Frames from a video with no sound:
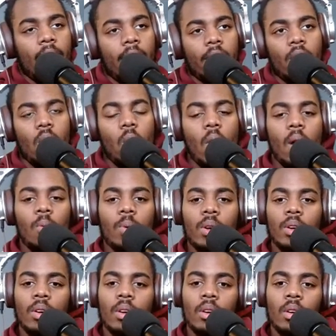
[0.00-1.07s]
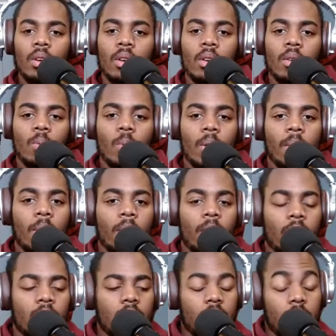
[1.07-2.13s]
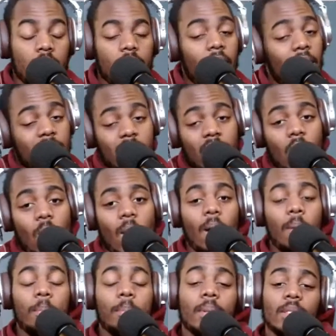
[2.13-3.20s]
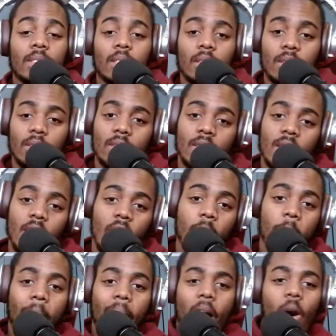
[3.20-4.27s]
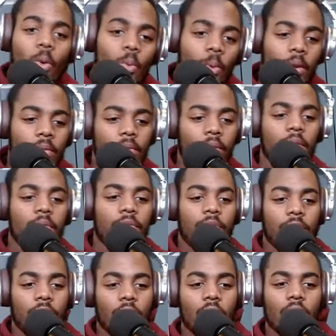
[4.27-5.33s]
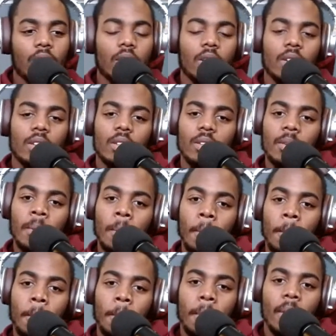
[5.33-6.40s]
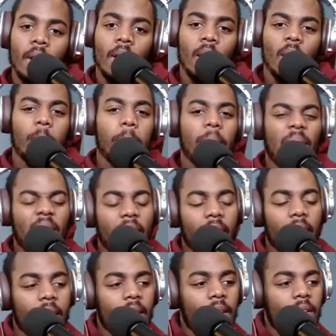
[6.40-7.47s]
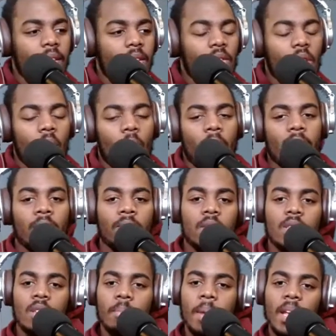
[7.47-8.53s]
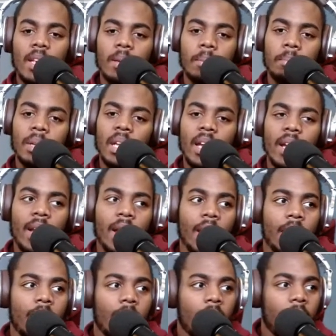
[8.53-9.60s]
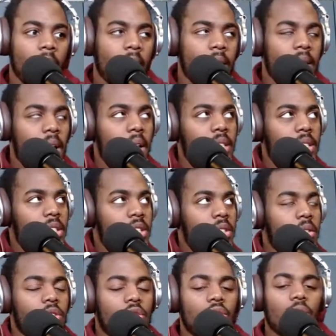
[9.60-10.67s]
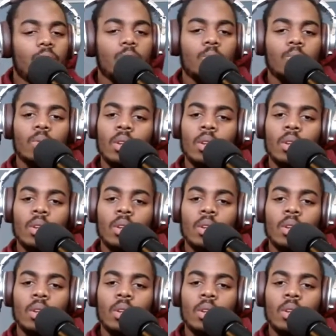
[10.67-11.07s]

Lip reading: go out with a not to go out, but to come out with a full plan, write the vision, make it plain, and not just shoot